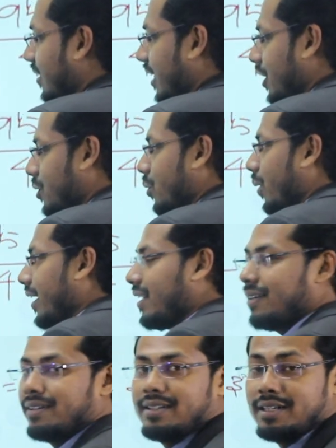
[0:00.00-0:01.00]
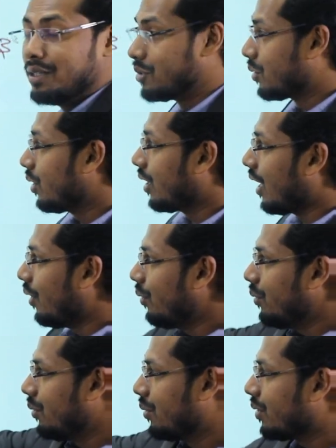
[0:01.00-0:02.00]
3 square. So
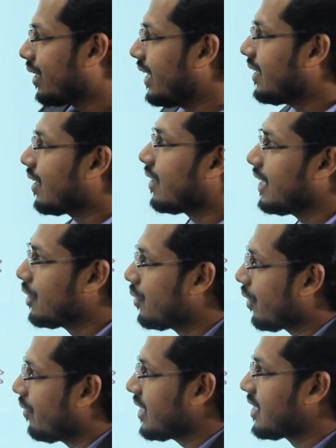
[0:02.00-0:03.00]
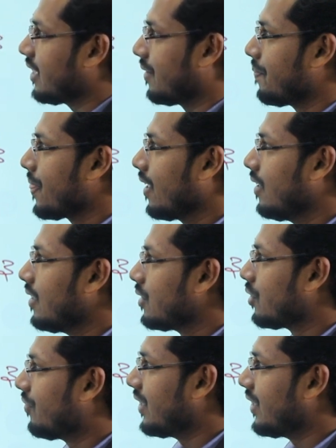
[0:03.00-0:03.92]
now write according to the question. So